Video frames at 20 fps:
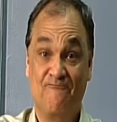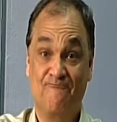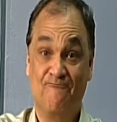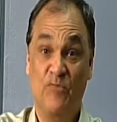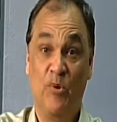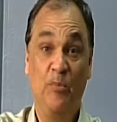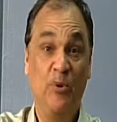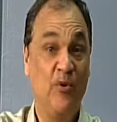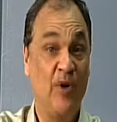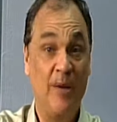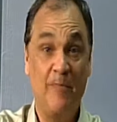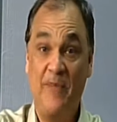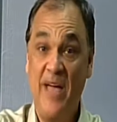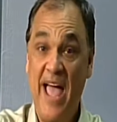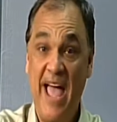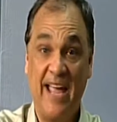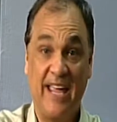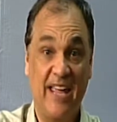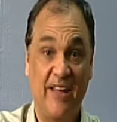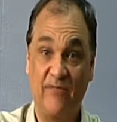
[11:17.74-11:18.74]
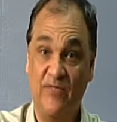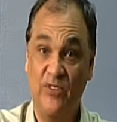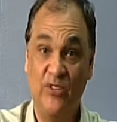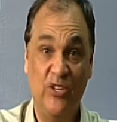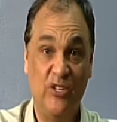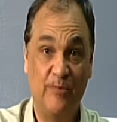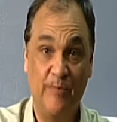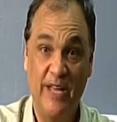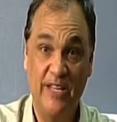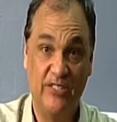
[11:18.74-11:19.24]
We'll be right back after
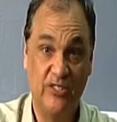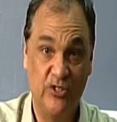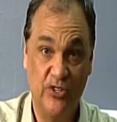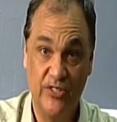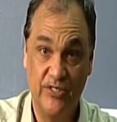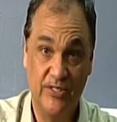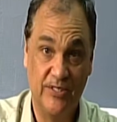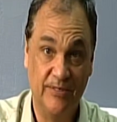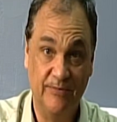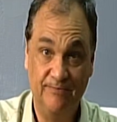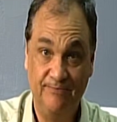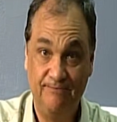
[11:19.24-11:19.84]
these messages.